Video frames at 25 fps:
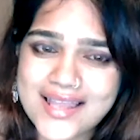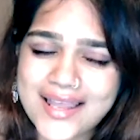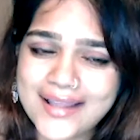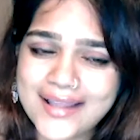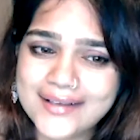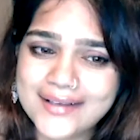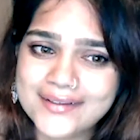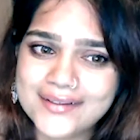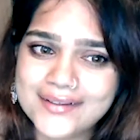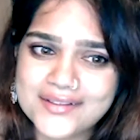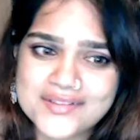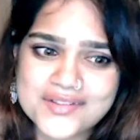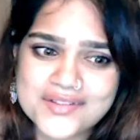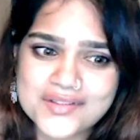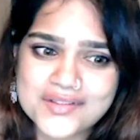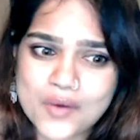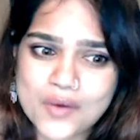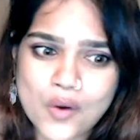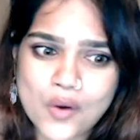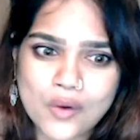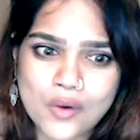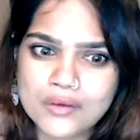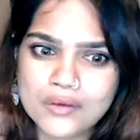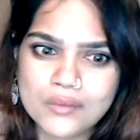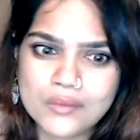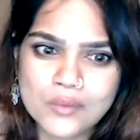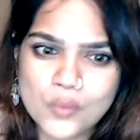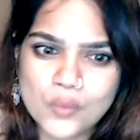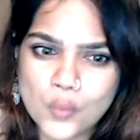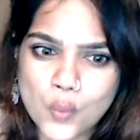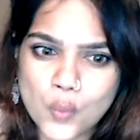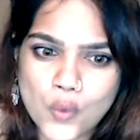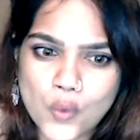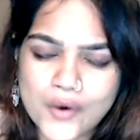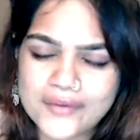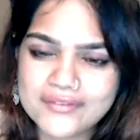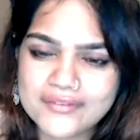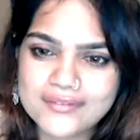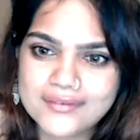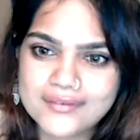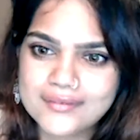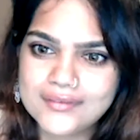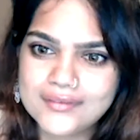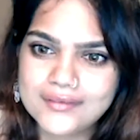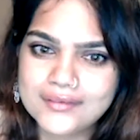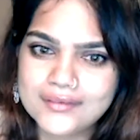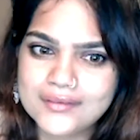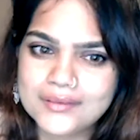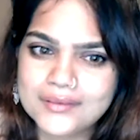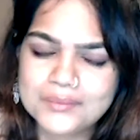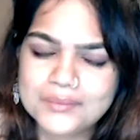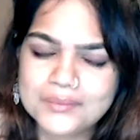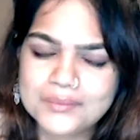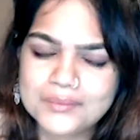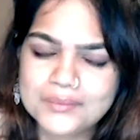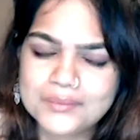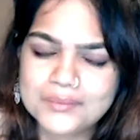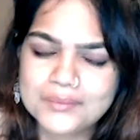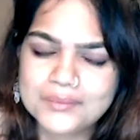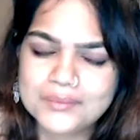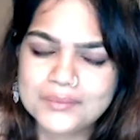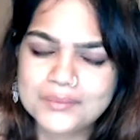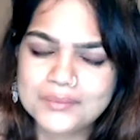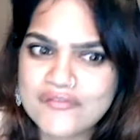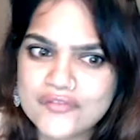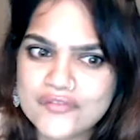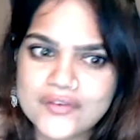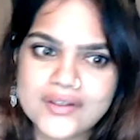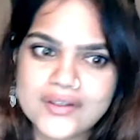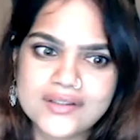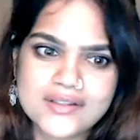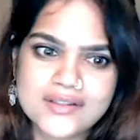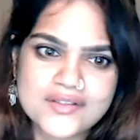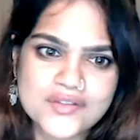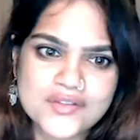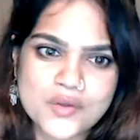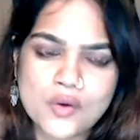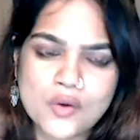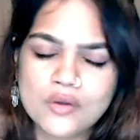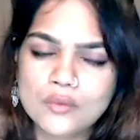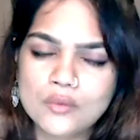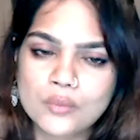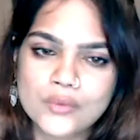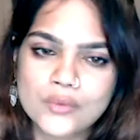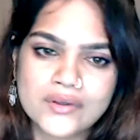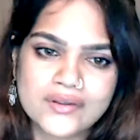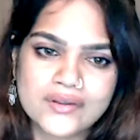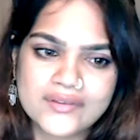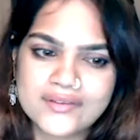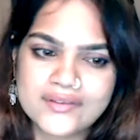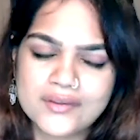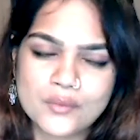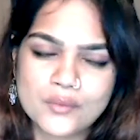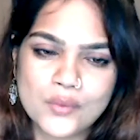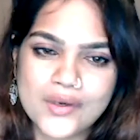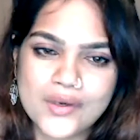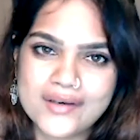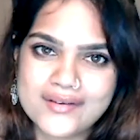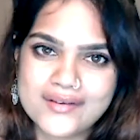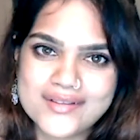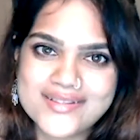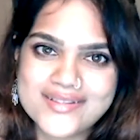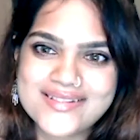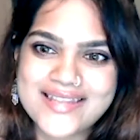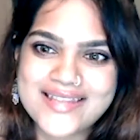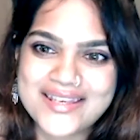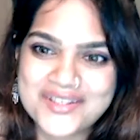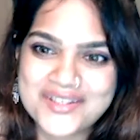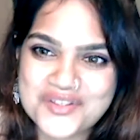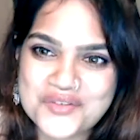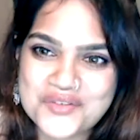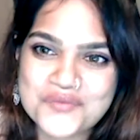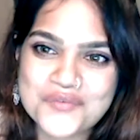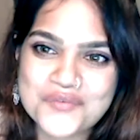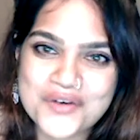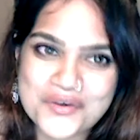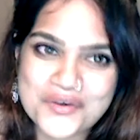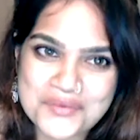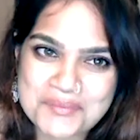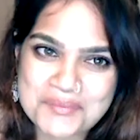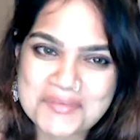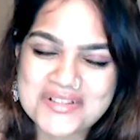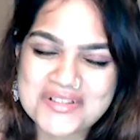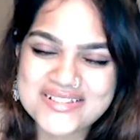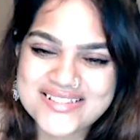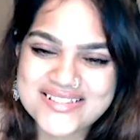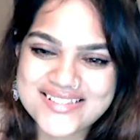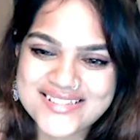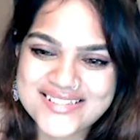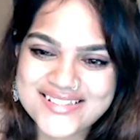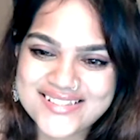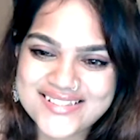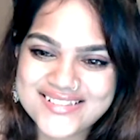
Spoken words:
and it's all worth the effort, it's all worth the awareness. Thank you very much.